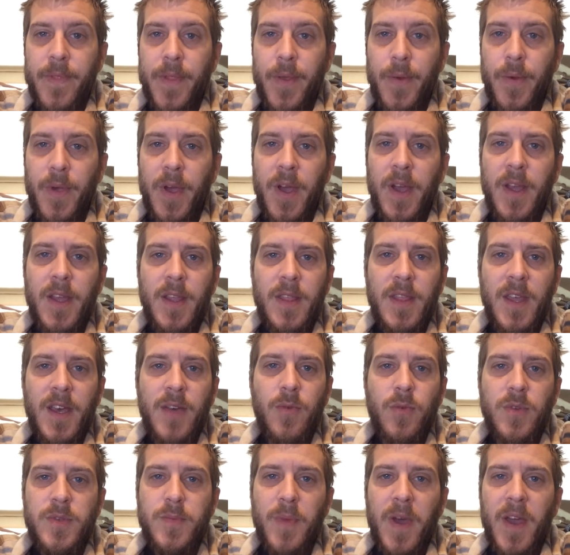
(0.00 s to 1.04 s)
Okay,
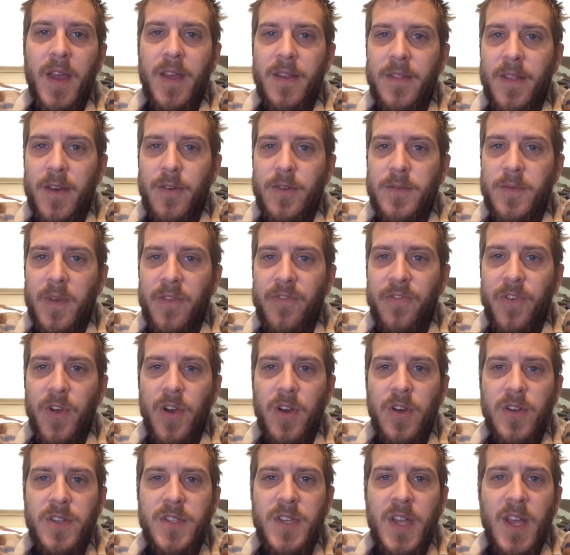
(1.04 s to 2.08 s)
that was my
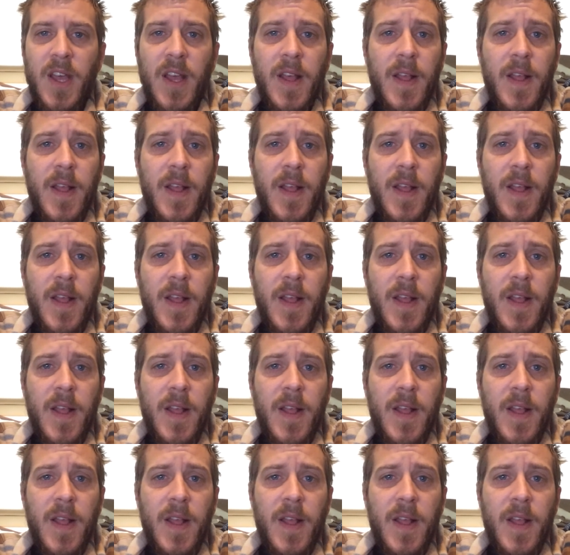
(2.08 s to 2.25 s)
first.